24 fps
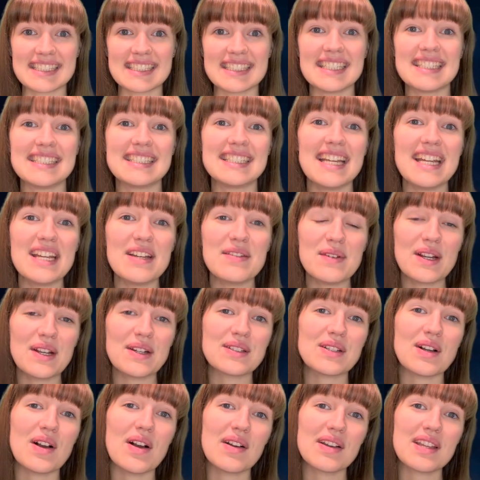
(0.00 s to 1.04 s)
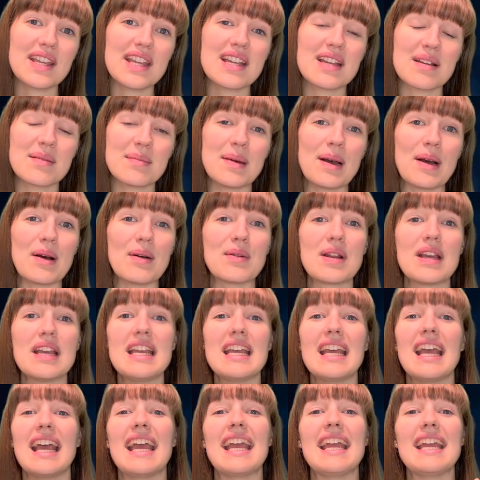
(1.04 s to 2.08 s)
Today we are talking about
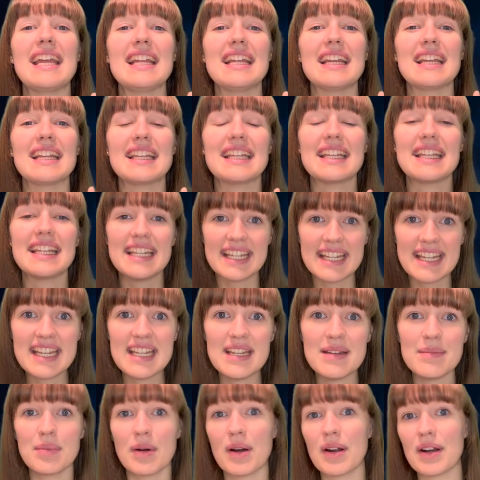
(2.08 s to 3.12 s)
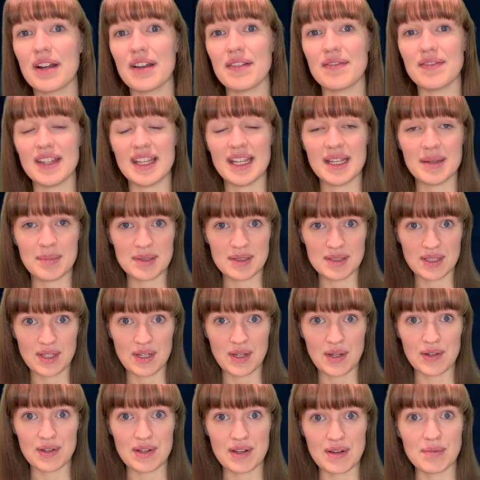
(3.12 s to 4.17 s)
a key part of the HIPAA
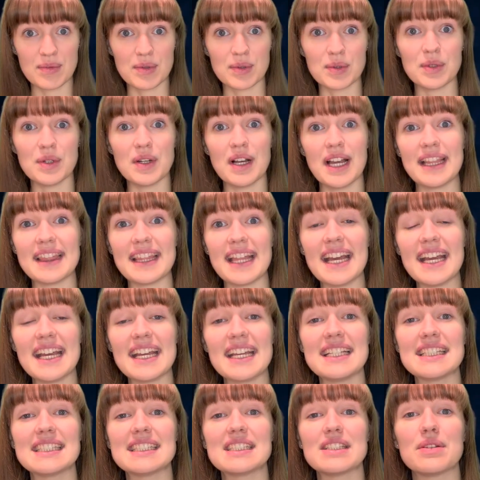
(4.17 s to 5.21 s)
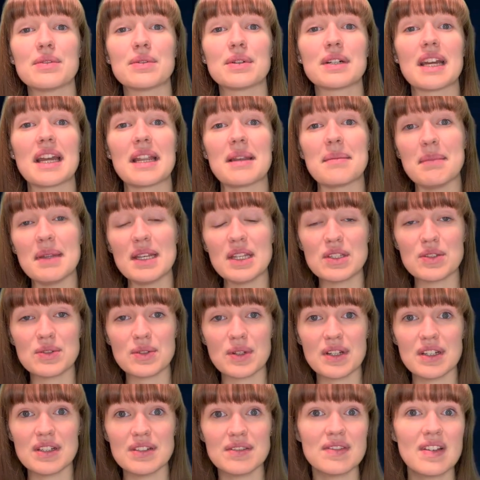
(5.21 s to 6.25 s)
security rule, and that is your
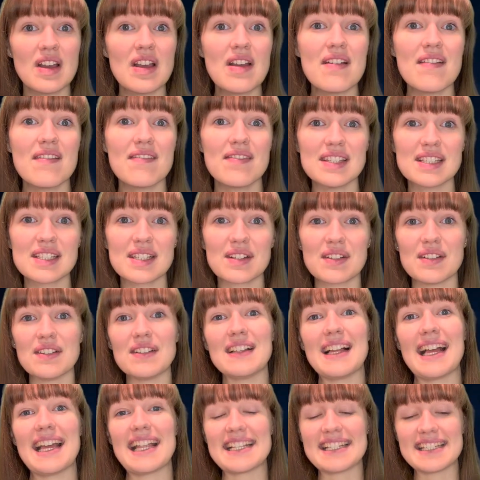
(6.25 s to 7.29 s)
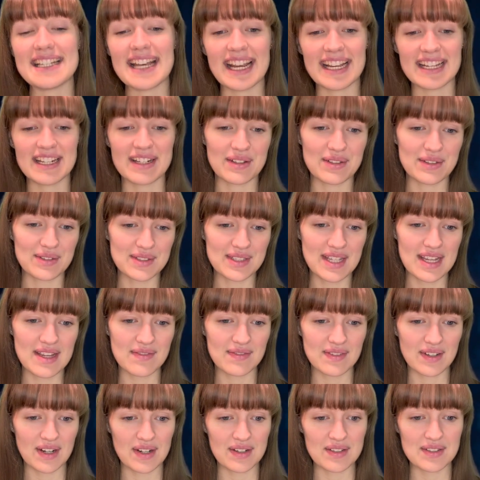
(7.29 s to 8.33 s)
administrative, physical, and technical
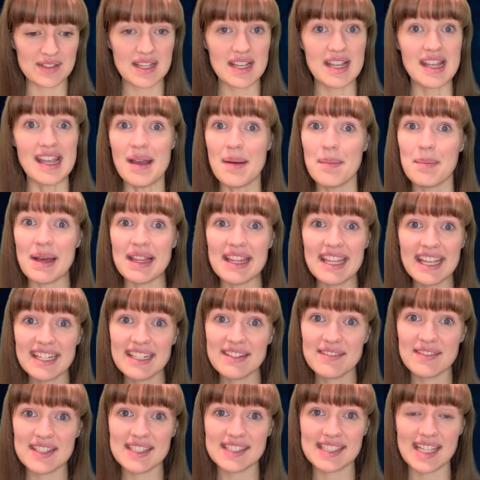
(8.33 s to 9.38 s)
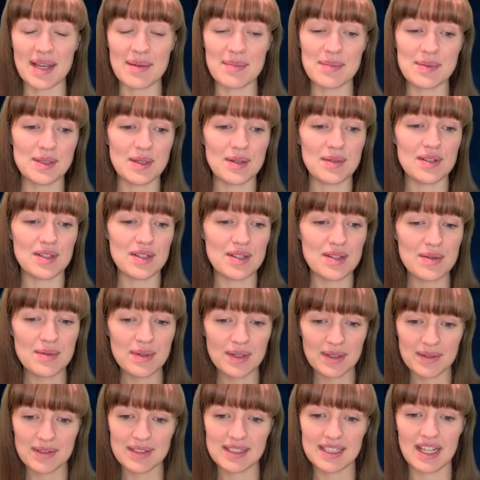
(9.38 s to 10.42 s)
safeguards. By the end of this episode, you are
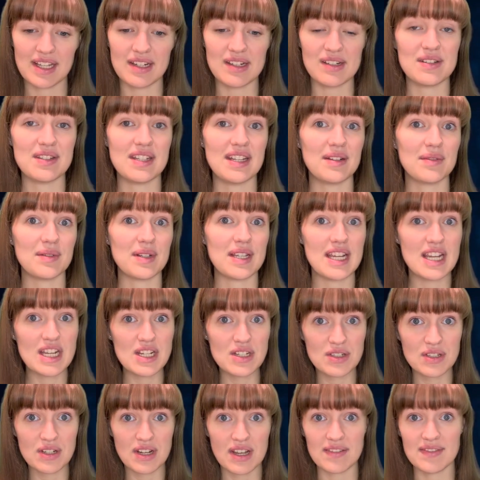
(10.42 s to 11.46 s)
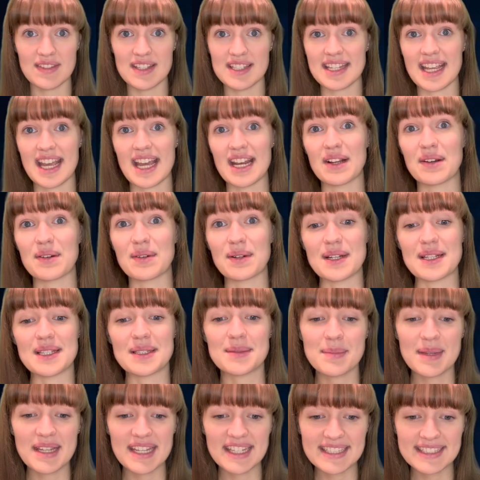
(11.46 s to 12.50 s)
going to understand what each of these categories
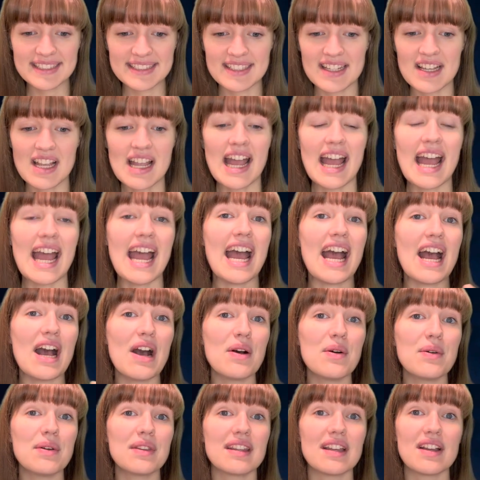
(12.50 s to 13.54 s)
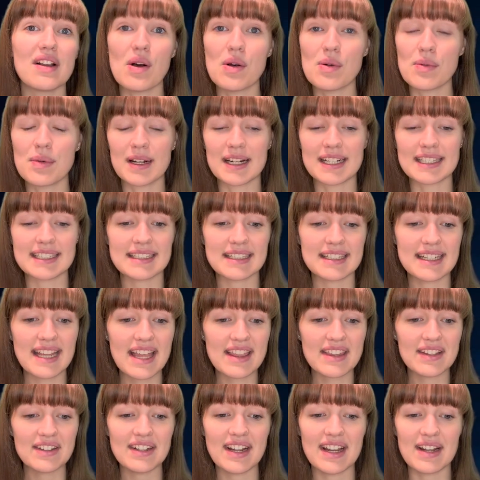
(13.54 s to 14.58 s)
means, how they all work
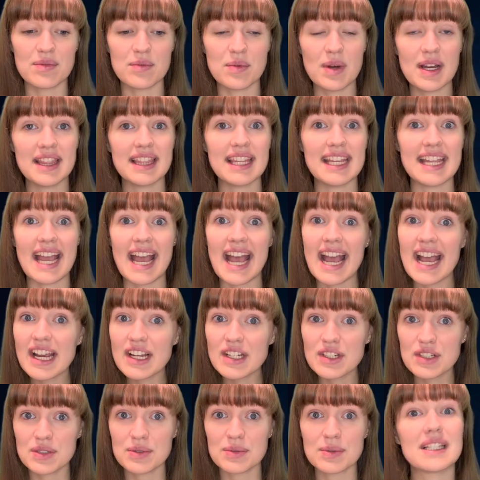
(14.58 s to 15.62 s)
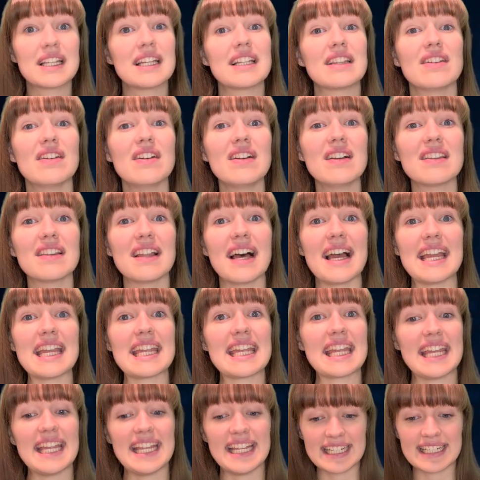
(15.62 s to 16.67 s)
together, and what they actually look like
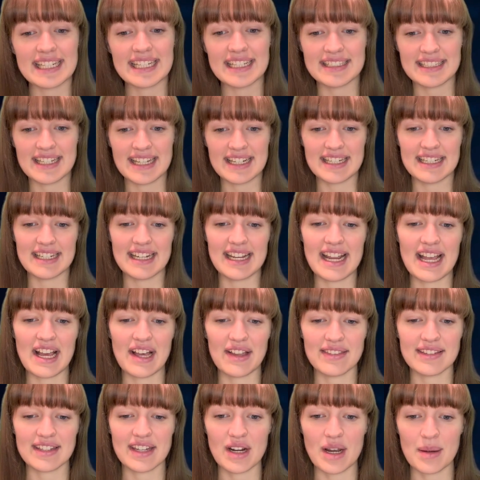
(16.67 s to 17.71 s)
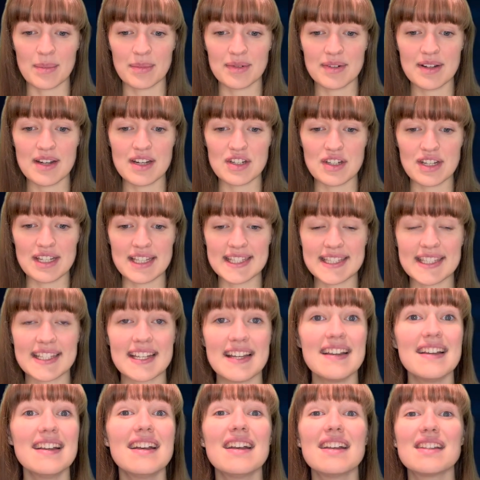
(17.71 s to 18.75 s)
in day-to-day healthcare operations.
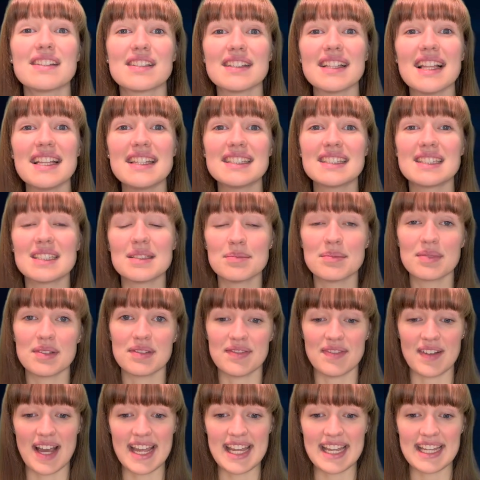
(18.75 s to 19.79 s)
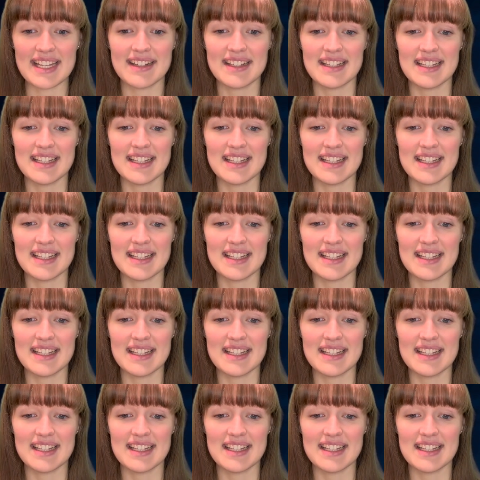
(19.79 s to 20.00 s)
So let's simplify it.